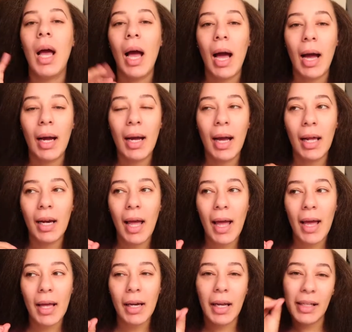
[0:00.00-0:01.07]
I kind of
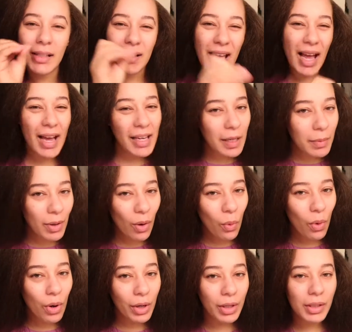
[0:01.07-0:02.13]
add a tiny bit of
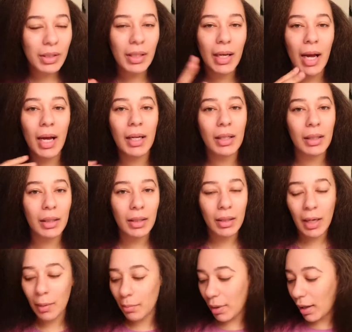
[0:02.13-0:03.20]
water to kind of
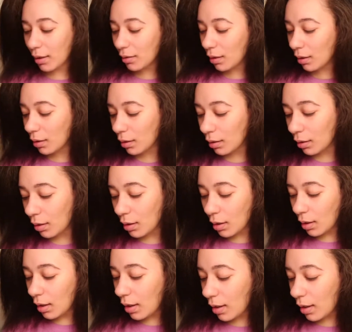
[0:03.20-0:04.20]
combat that.